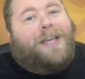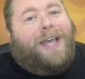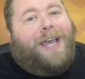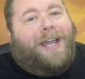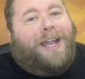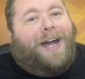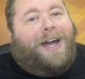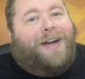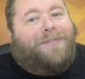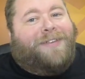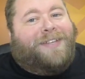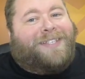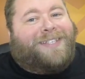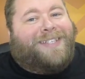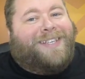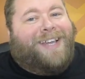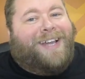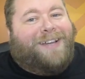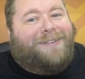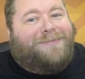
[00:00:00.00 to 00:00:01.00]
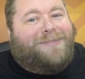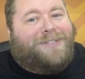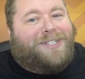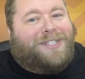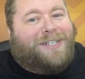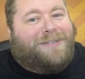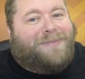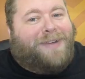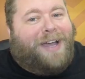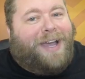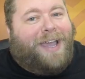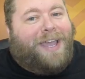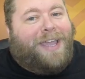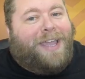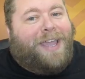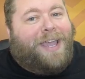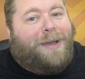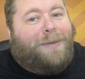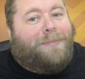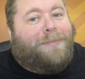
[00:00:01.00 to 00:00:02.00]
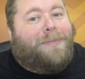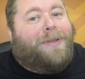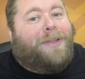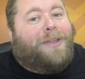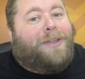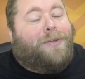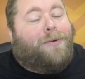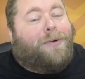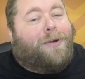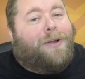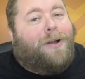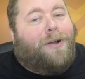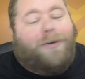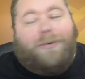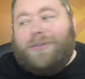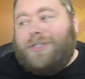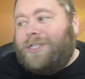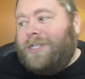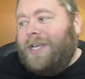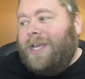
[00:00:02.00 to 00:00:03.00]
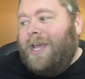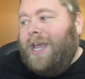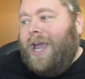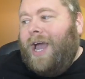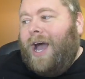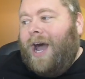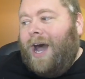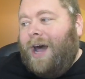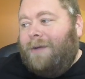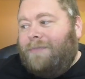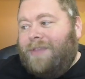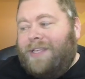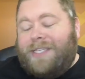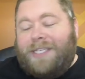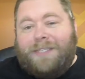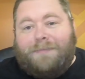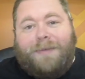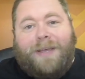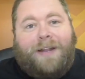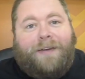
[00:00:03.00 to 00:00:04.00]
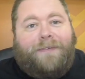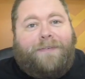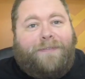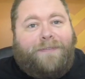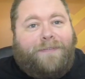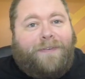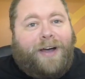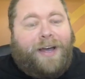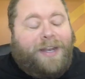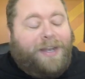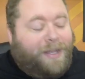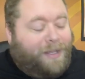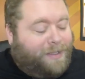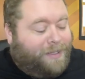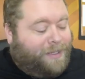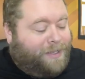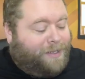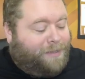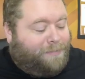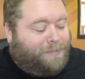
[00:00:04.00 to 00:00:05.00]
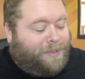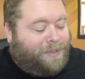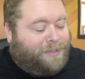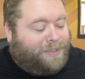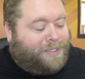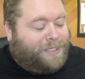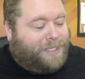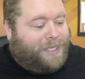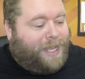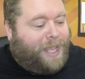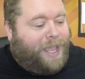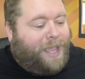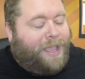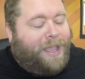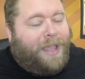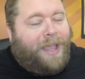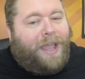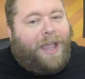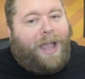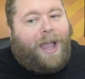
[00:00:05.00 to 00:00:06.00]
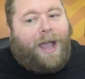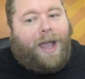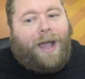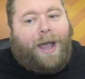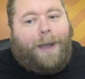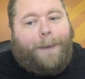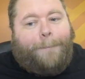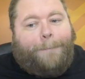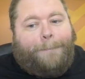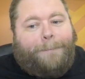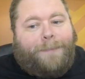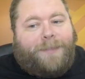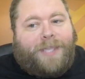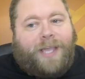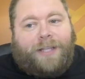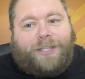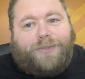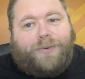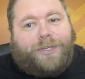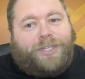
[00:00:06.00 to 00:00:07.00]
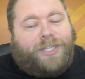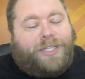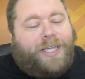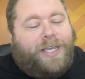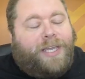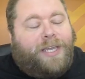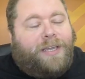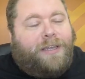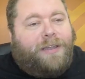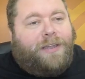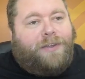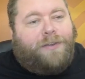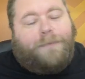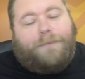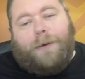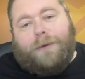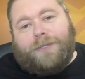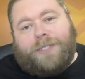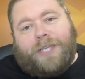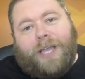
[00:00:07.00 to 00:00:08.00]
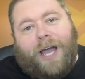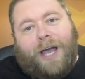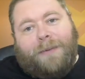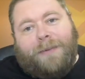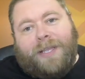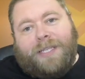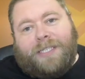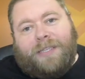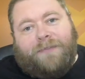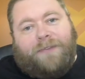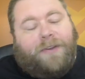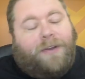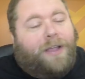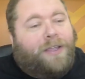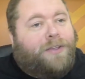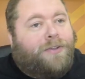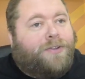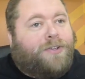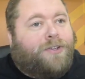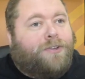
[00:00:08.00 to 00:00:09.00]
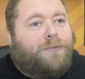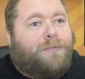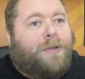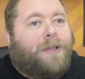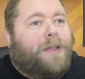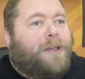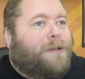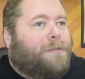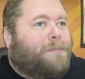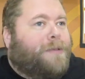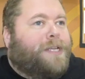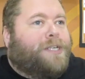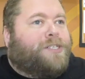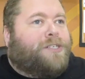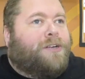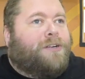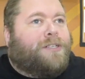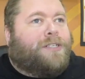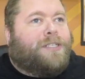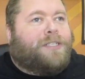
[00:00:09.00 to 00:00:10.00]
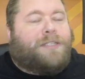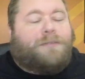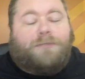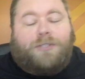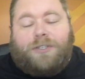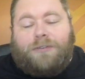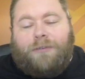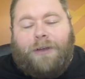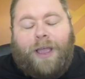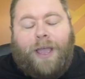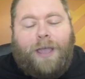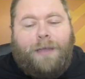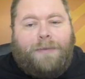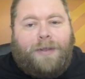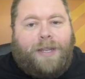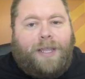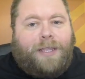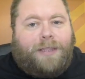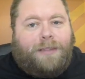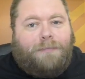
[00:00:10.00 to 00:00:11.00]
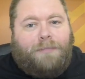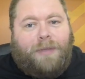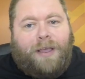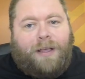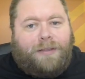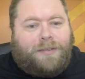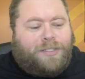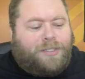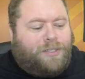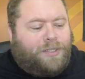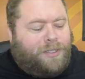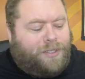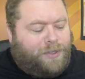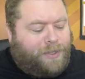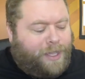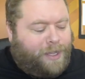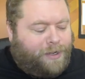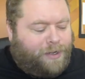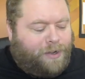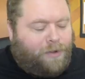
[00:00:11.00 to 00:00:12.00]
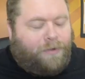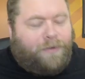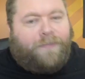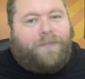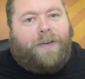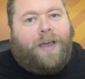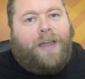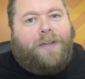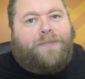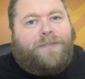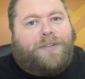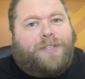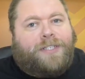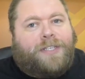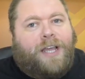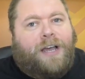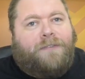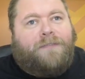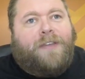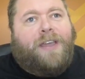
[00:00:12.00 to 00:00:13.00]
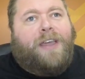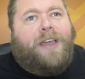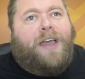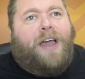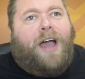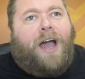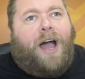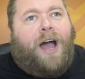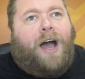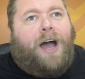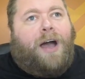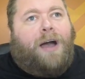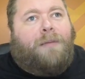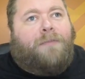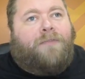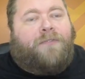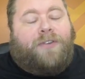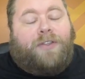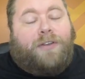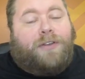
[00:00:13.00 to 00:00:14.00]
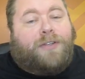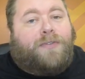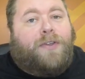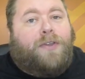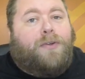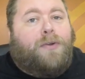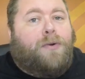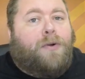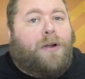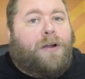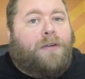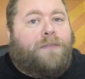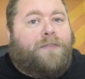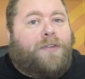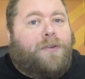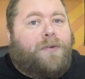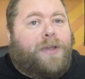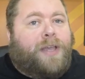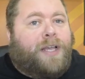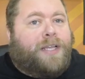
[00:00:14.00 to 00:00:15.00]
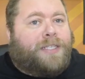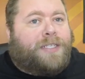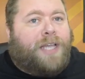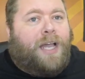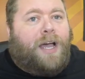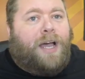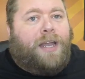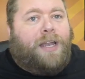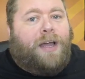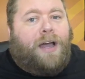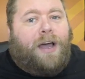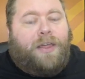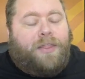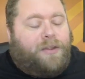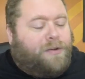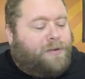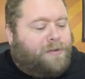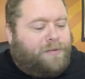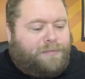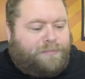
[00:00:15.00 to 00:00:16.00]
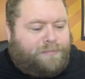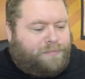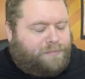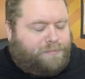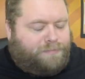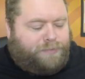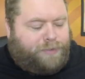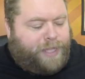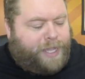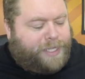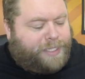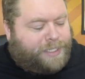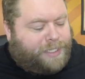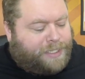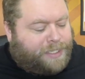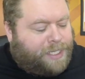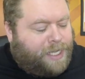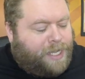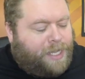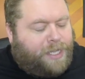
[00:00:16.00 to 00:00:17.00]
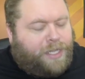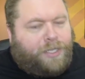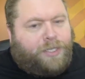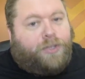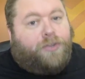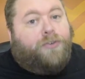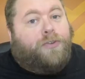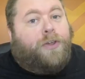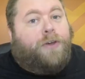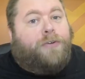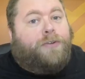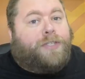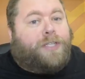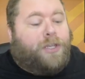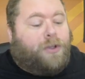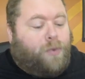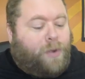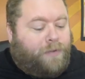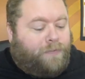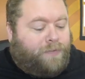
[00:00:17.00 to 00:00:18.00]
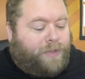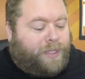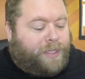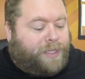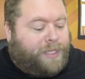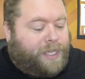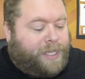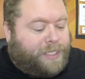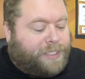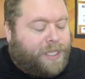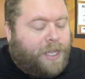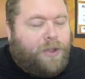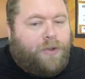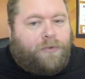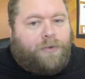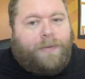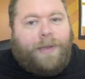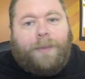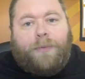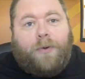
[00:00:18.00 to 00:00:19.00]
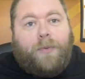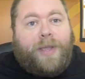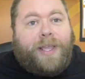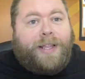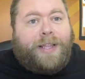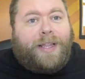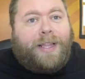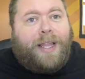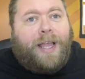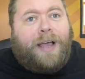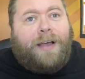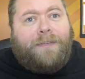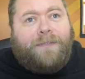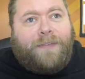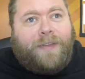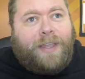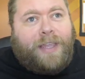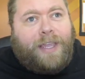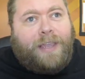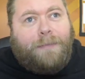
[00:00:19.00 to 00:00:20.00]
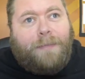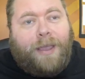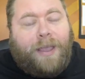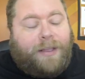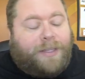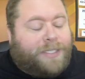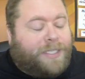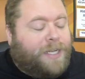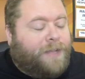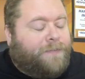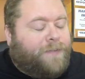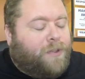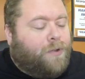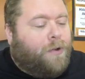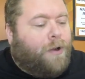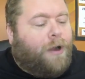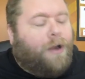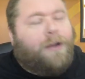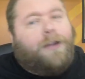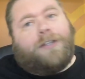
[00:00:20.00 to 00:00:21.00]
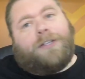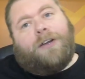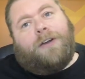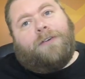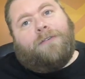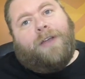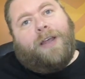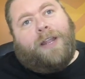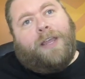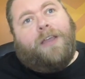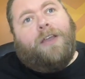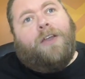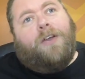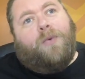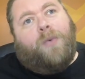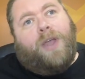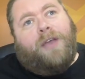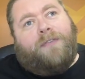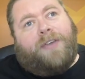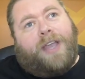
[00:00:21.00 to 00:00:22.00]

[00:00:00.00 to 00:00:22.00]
and obviously I'm Jim. I am your host. This has been a fun little build today. Tell us what you think. You can post comments. If you're on YouTube, be sure to subscribe and hit the bell so that you get notified for stuff. For those of you who are viewing us on other places, do those equivalent things. Remember, we love emails, and if you aren't already, we have a